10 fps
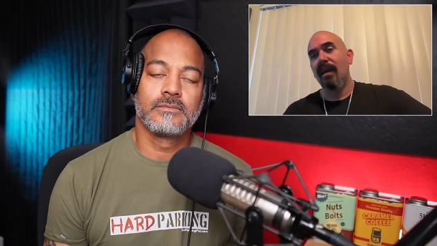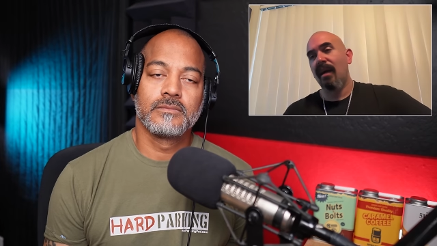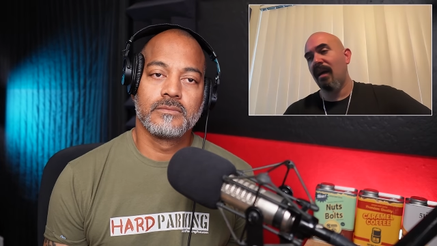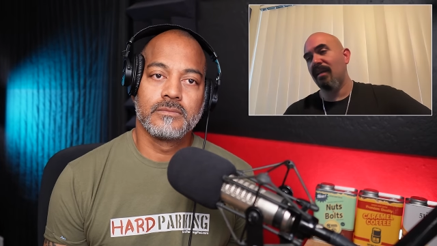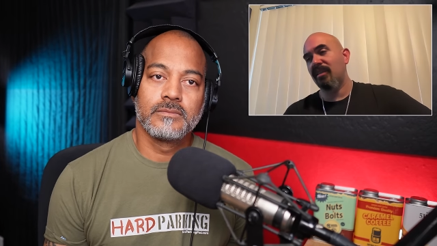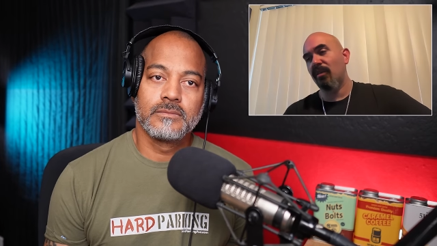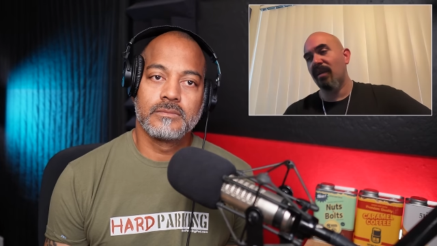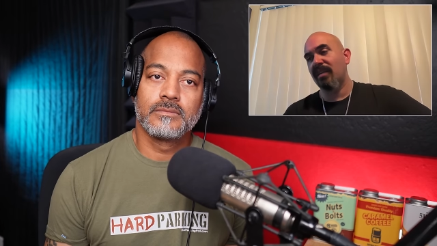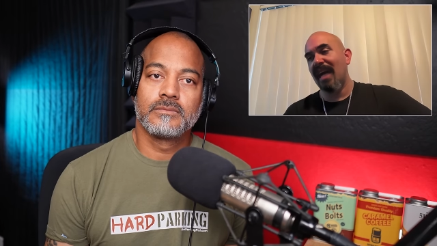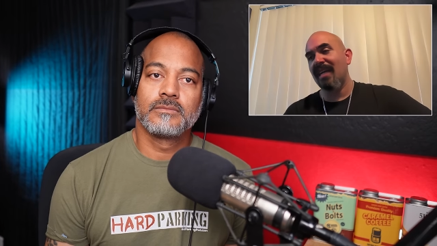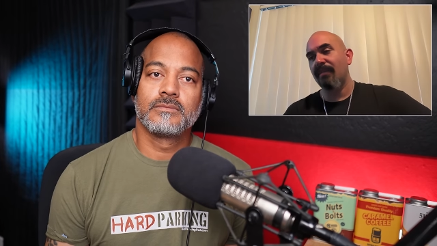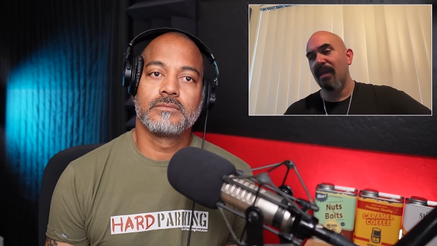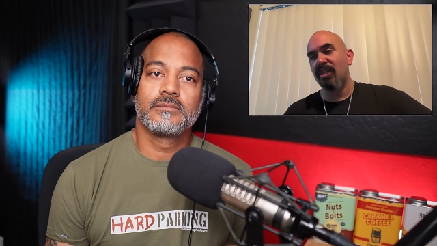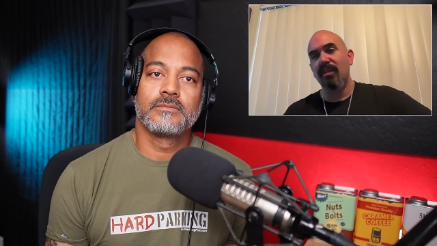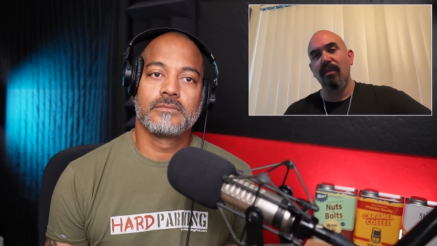Speaker 1: Doing a
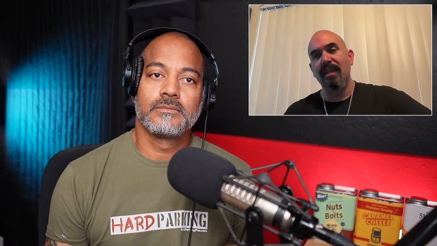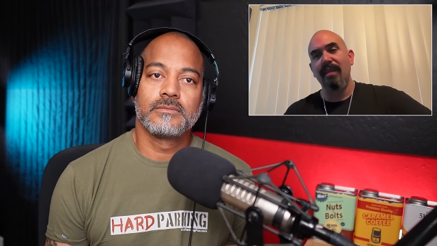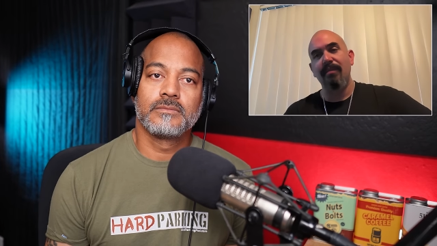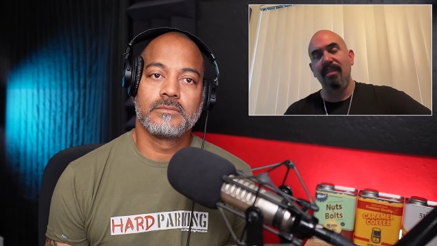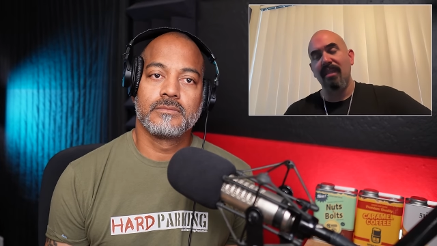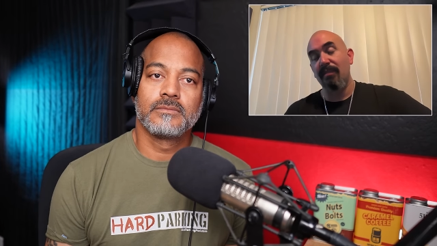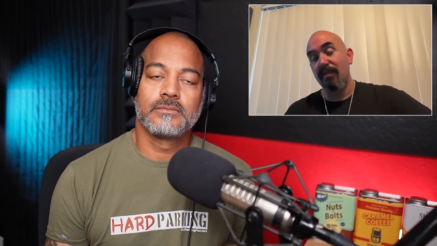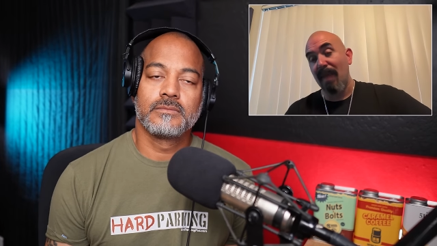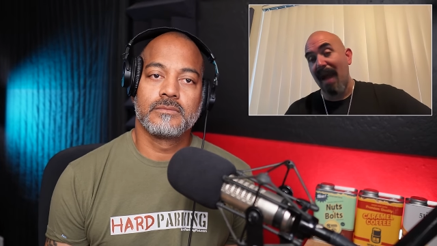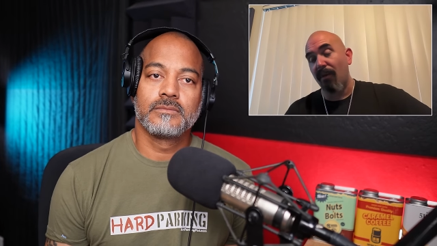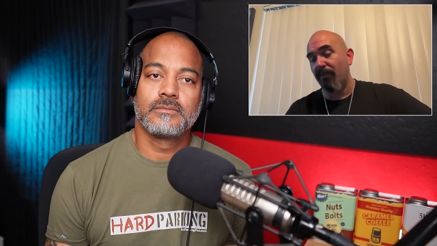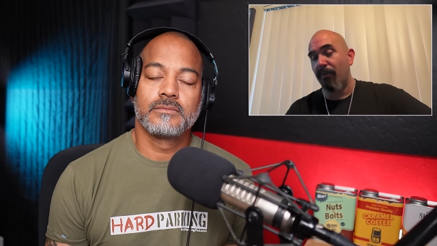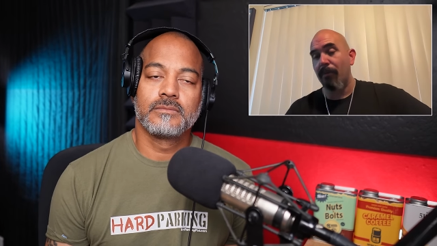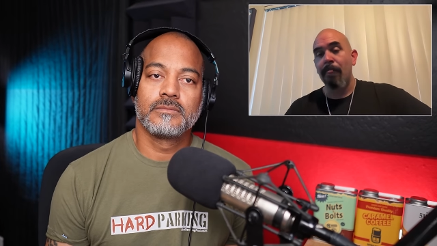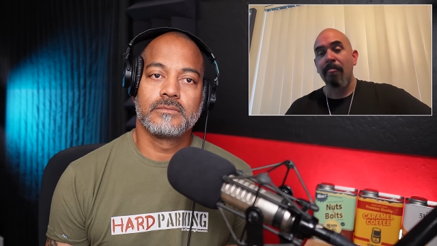documentary with him, it's going to be powerful.